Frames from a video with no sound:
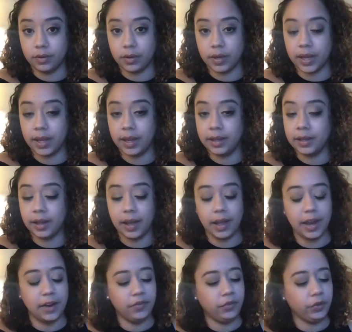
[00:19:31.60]
Okay, not
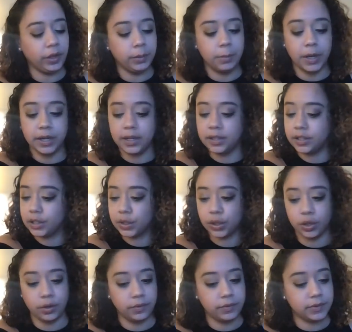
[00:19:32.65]
everybody
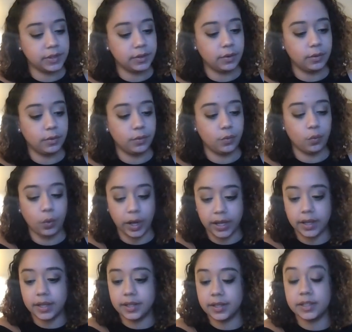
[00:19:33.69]
deserves
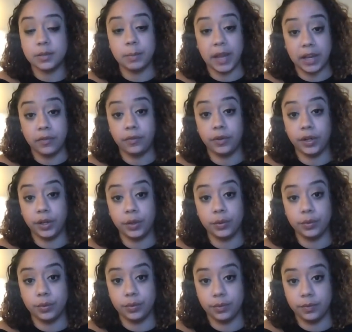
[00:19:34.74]
what is made for you.
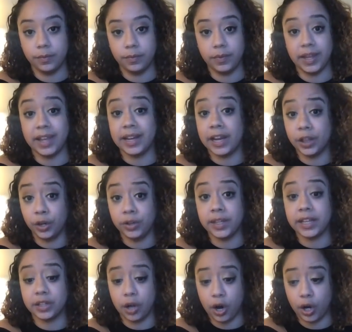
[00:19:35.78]
And I learned
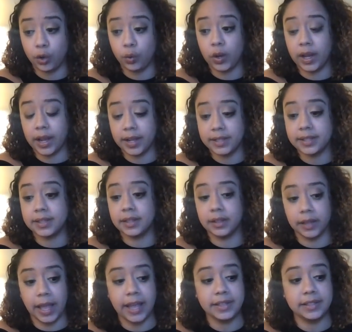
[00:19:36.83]
that the hard way, guys. In the
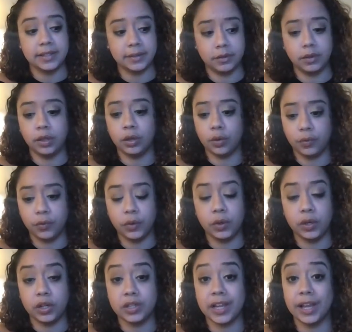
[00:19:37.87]
last, you know, few
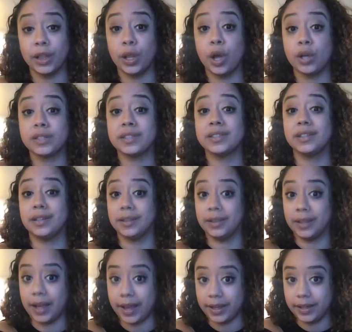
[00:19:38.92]
years, I lost a
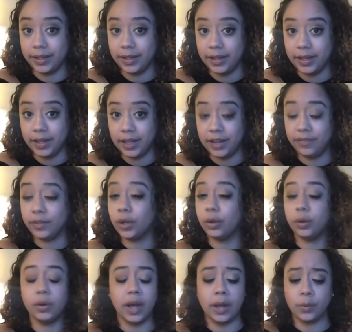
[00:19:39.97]
lot. Even
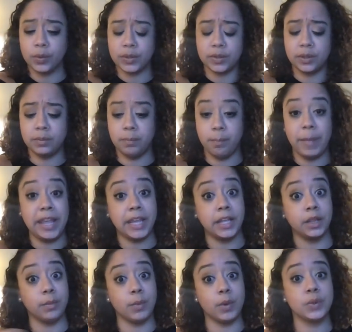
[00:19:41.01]
though I was
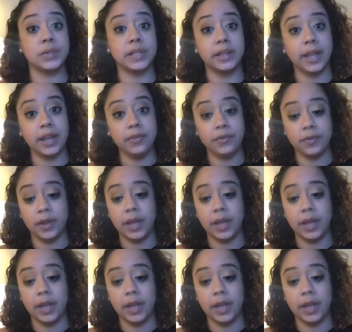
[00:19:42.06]
making the most in life,